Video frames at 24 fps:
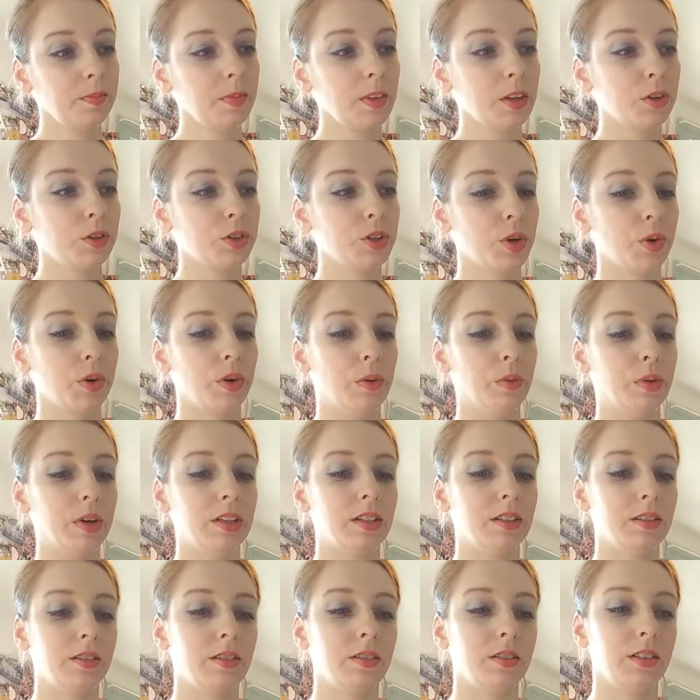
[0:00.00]
So when
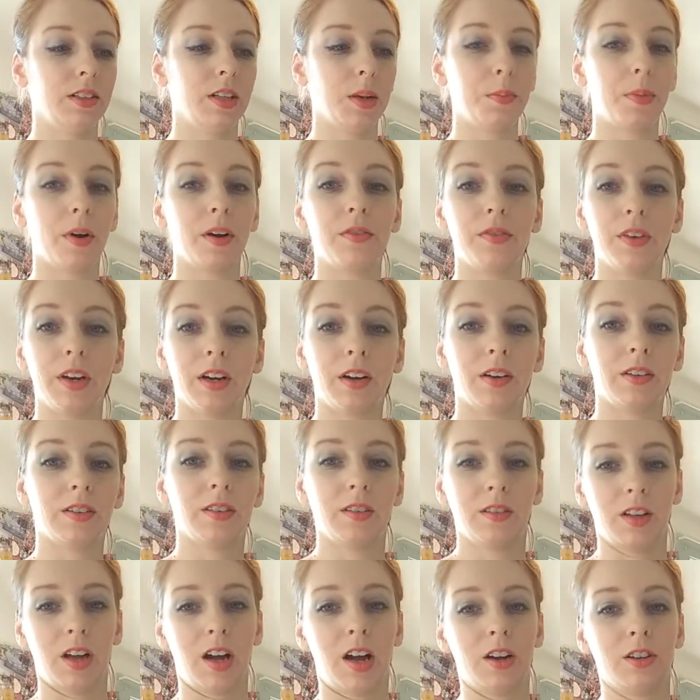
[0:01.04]
we dip our fingers
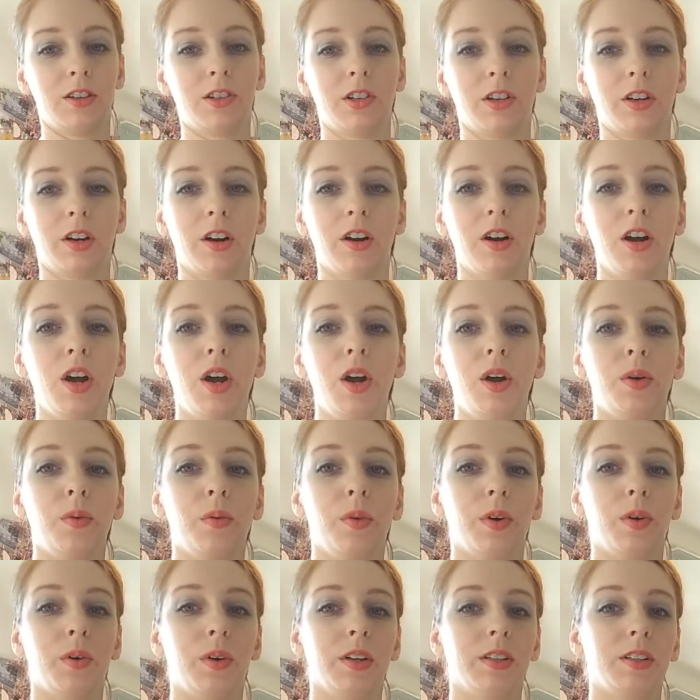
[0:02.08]
in the hot sugar,
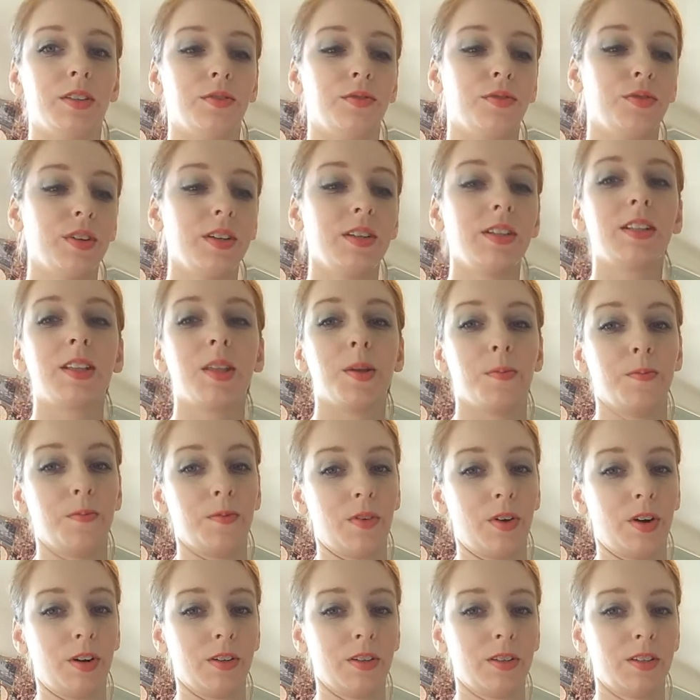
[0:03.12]
we're going to freeze them
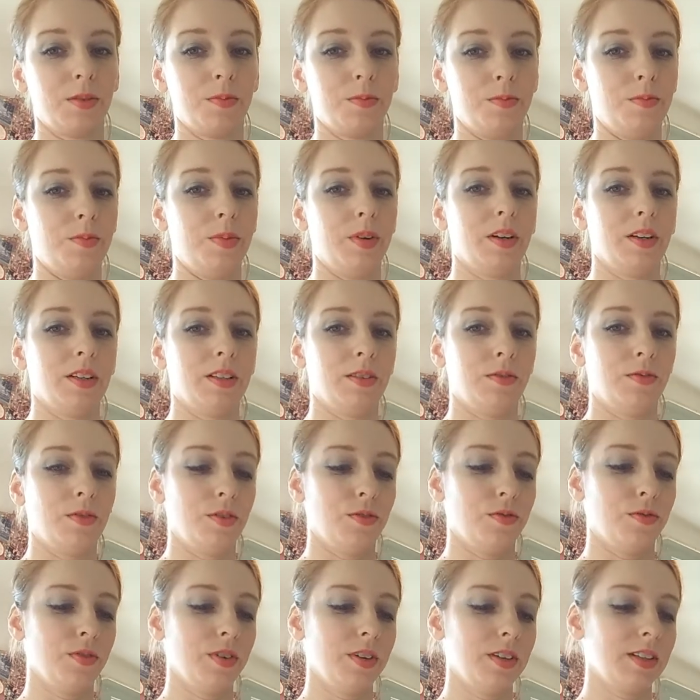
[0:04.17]
first, because if you
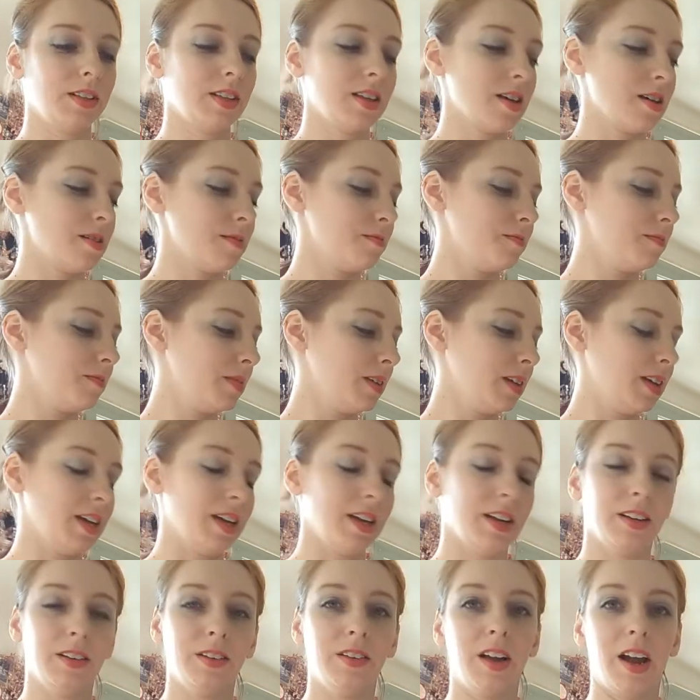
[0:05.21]
freeze them
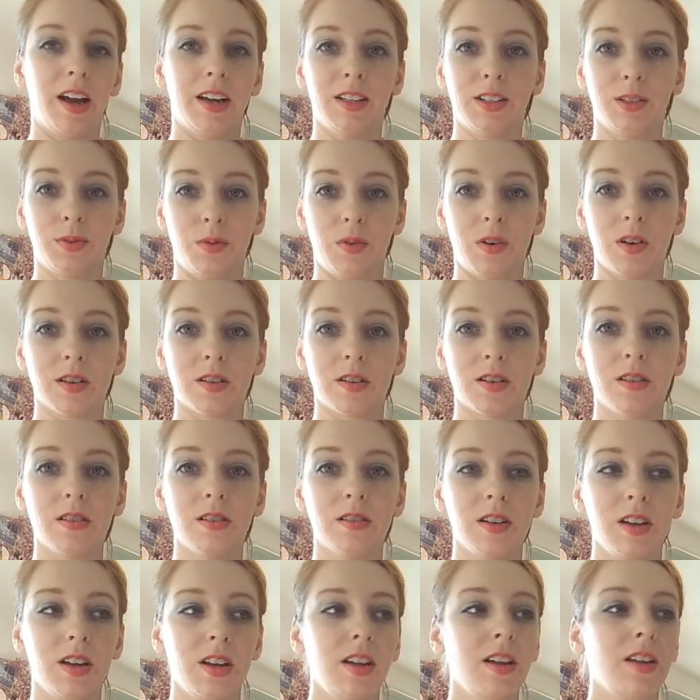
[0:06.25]
in ice water,
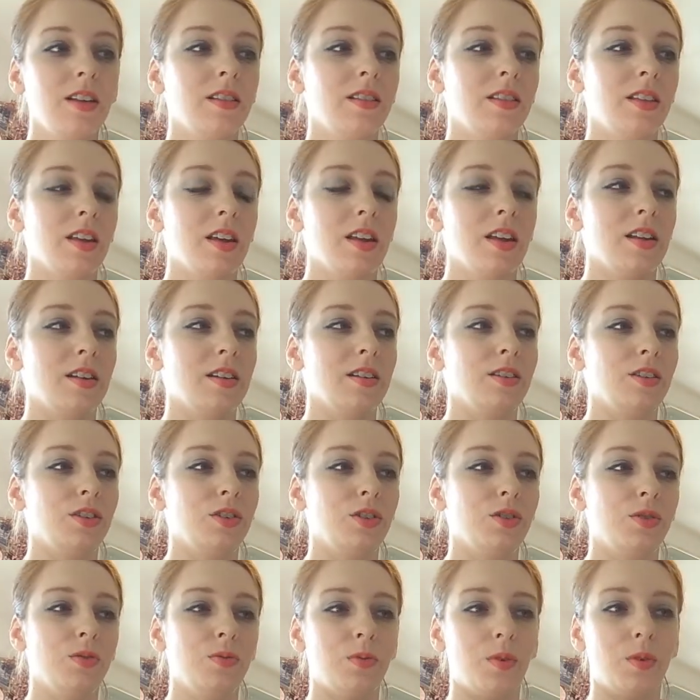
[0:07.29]
then
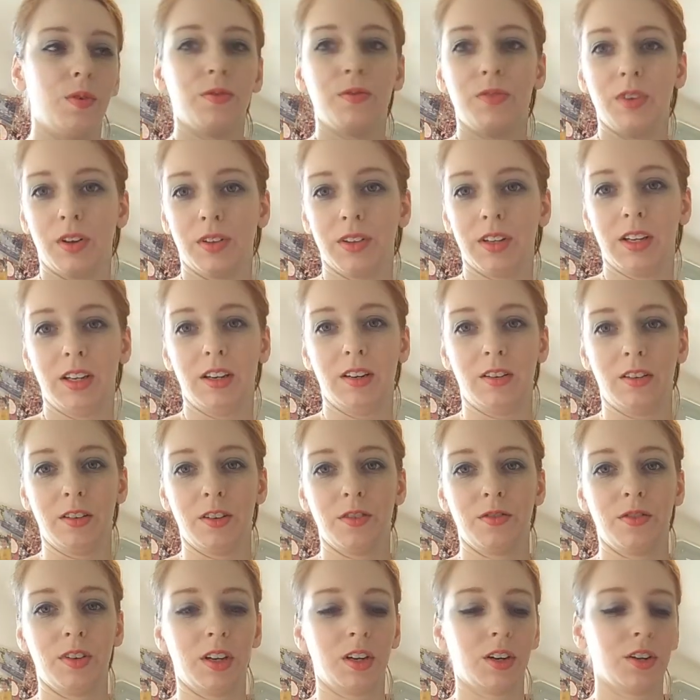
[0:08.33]
you won't feel the heat on
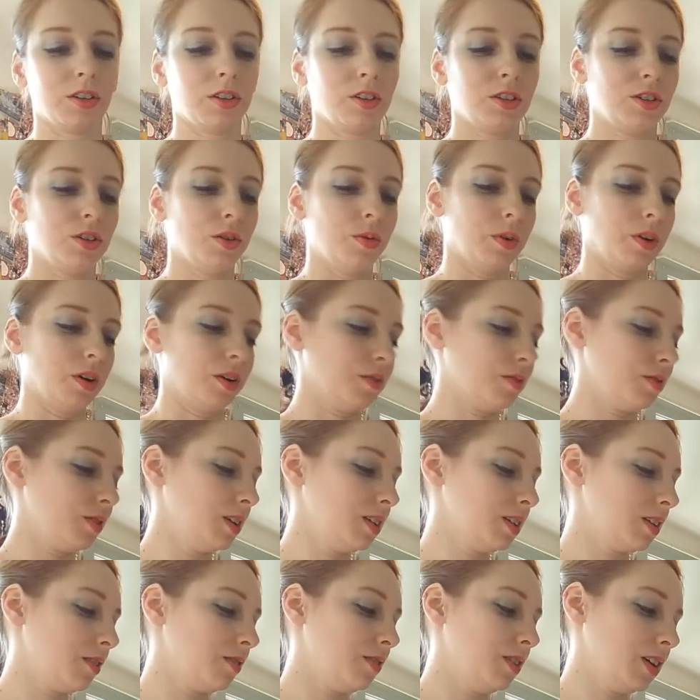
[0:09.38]
your fingers. So we're going to
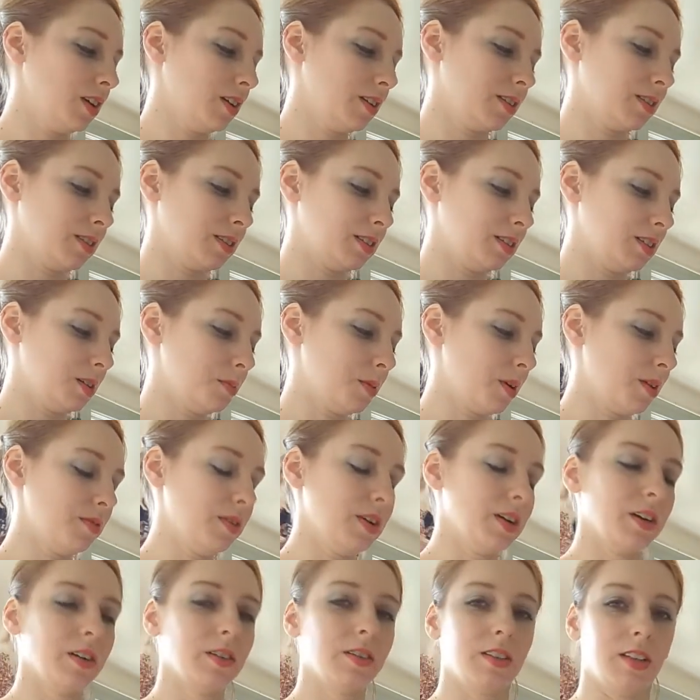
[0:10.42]
freeze our fingers, dip our
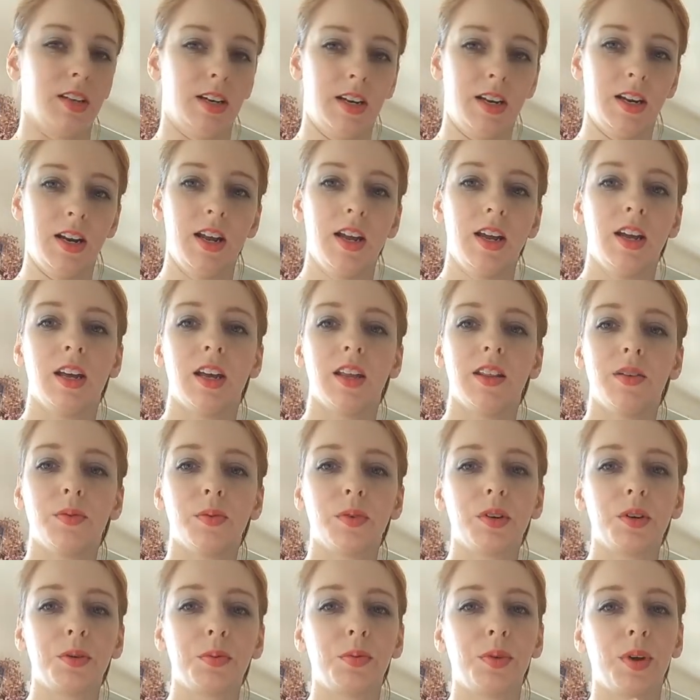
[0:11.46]
fingers in it, and then
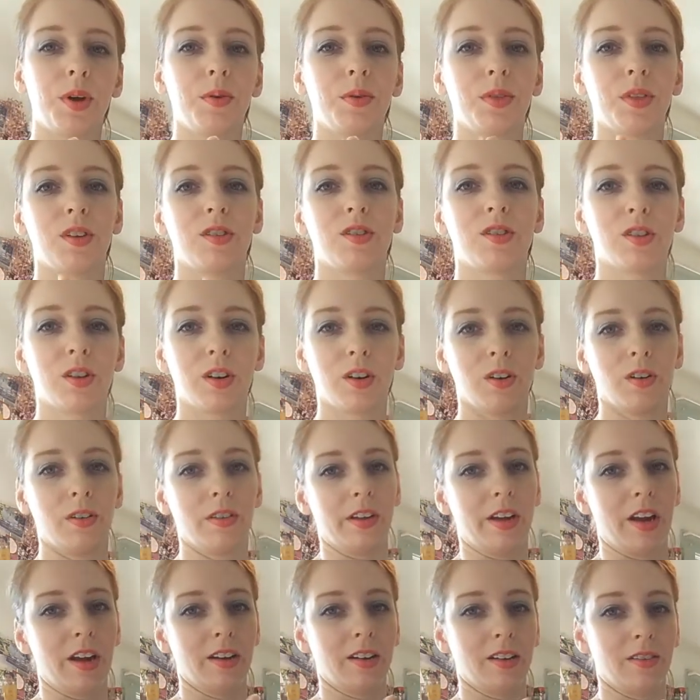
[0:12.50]
we're going to play with the sugar on
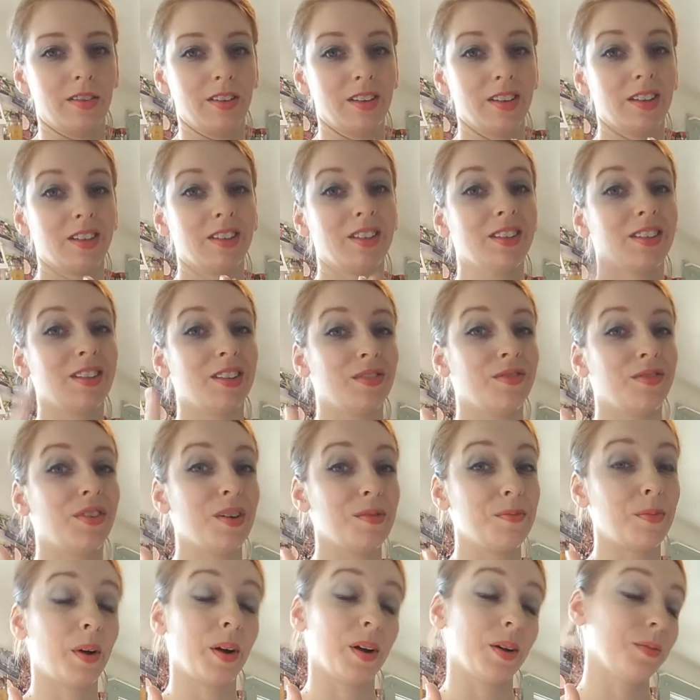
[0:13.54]
the end of it. This is the
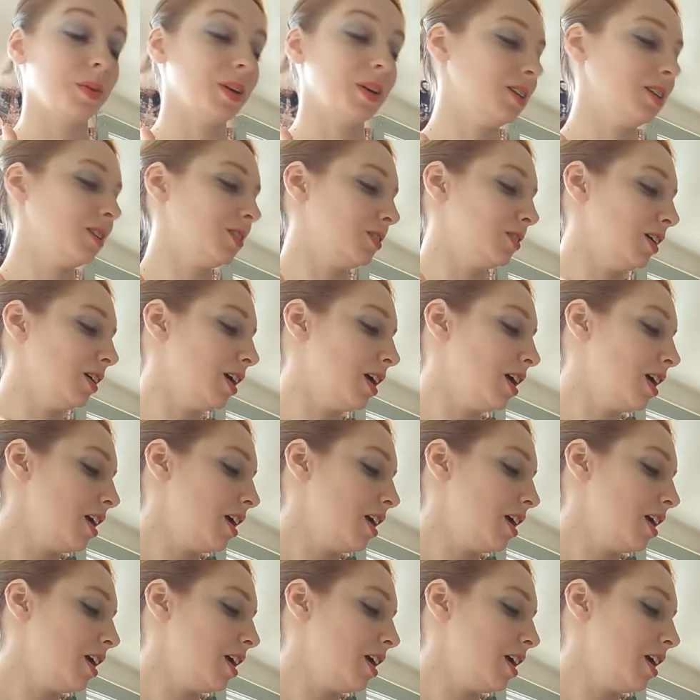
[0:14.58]
fun part of pastry.